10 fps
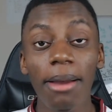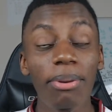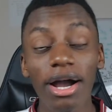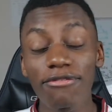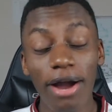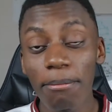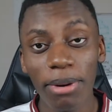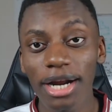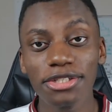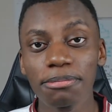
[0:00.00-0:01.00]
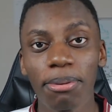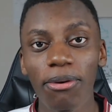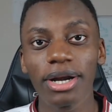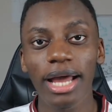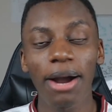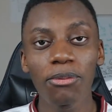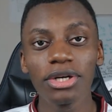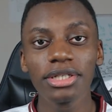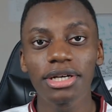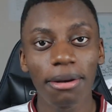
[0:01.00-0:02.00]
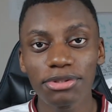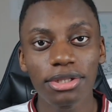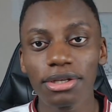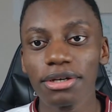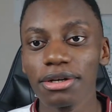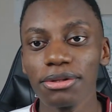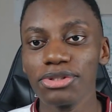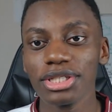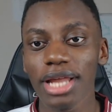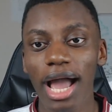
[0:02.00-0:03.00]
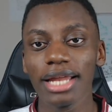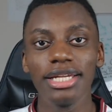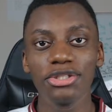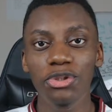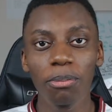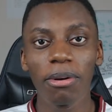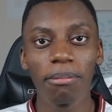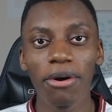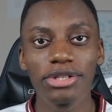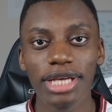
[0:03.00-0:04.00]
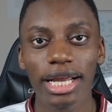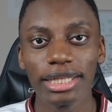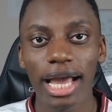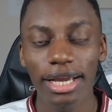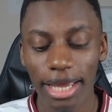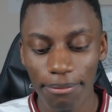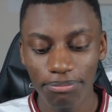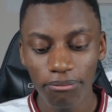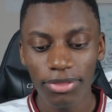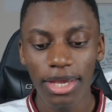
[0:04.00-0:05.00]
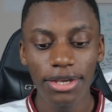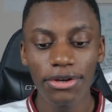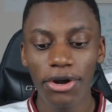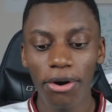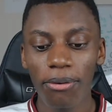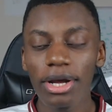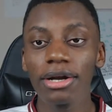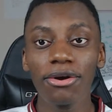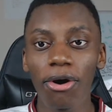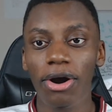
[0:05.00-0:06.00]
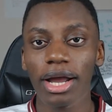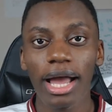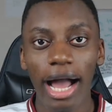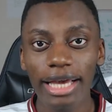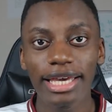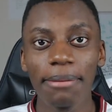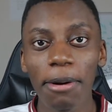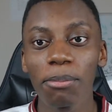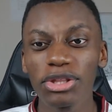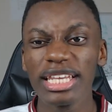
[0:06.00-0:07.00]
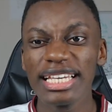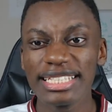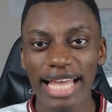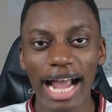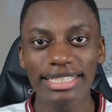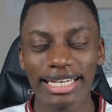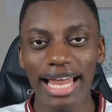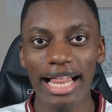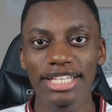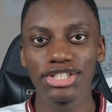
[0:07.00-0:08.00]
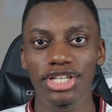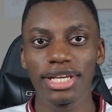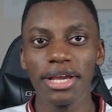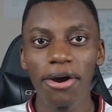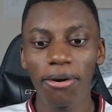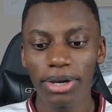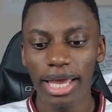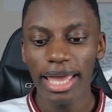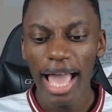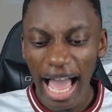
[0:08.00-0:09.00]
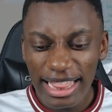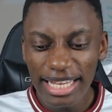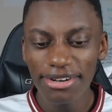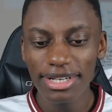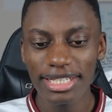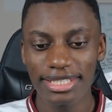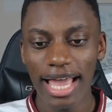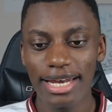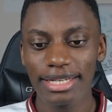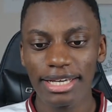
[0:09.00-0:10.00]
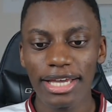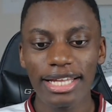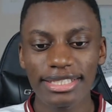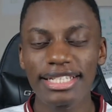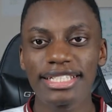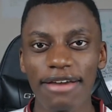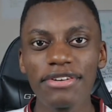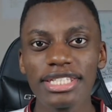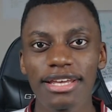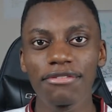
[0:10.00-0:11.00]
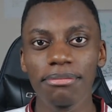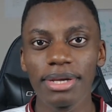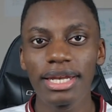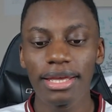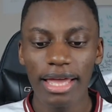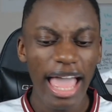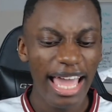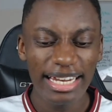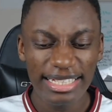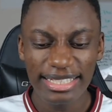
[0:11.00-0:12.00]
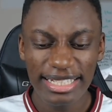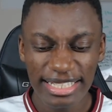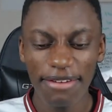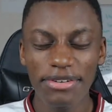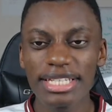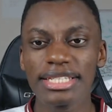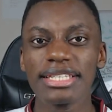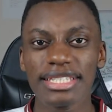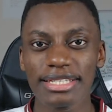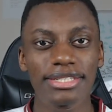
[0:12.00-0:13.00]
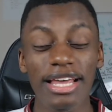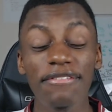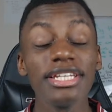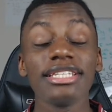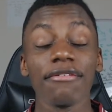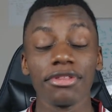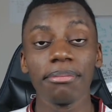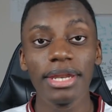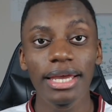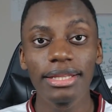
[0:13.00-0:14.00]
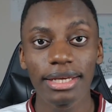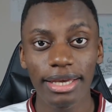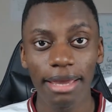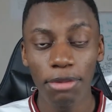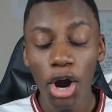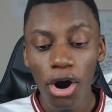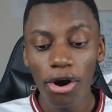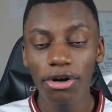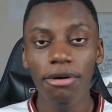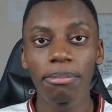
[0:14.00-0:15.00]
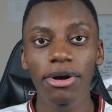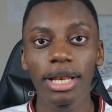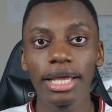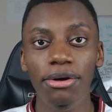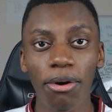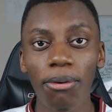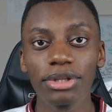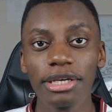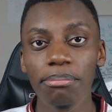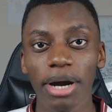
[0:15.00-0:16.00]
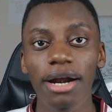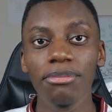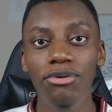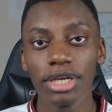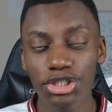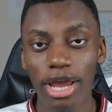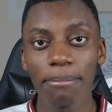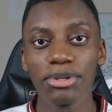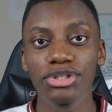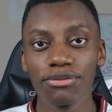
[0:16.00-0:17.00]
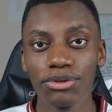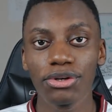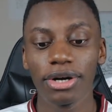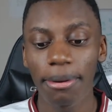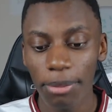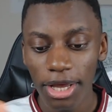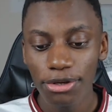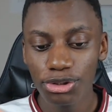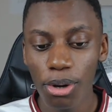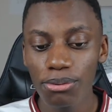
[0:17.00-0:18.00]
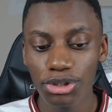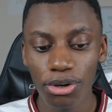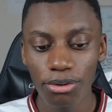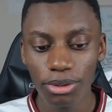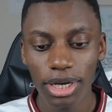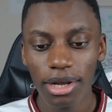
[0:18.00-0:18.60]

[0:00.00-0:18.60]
But if I'm Bayern's board, I wouldn't come to the conclusion that I need Boateng in that game. You know, look, I came up with the exact analogy, okay? I literally said it's the 77th minute and it's the 77th minute in the game. Hertha Berlin are holding Bayern Munich, champions of Europe, 2-2.